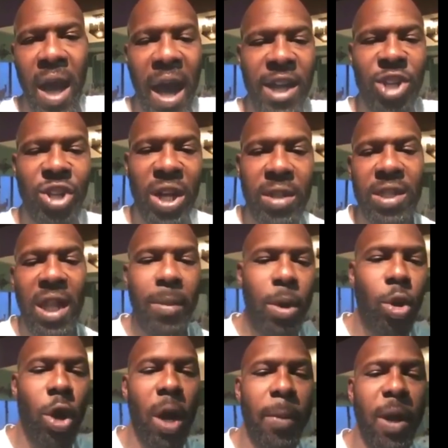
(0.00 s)
and they try to tell my
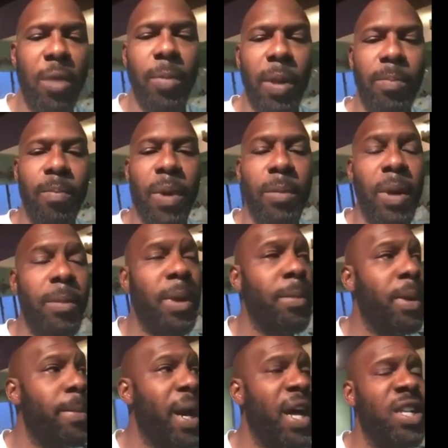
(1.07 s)
lawyer but my
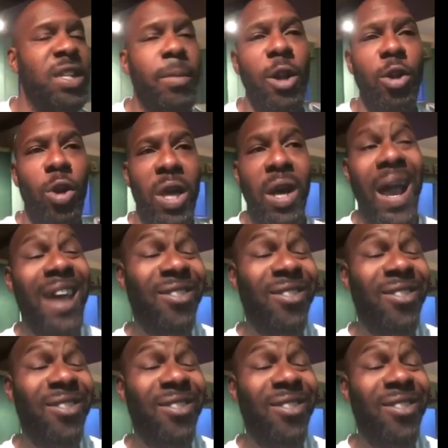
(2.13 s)
manager about lawyer.